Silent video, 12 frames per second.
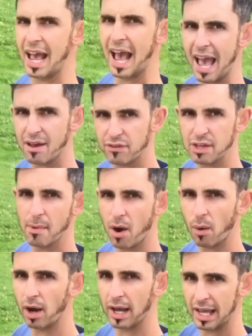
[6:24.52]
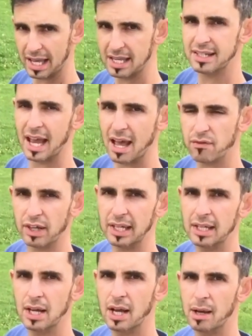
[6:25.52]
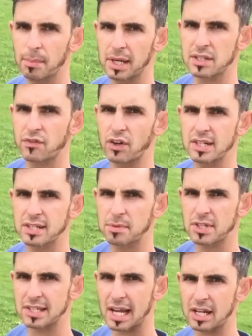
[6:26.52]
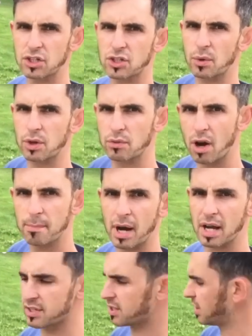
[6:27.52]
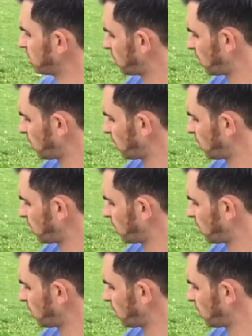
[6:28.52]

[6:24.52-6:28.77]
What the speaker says: a heavy mower, it is heavy, but it's very substantial and robust, and of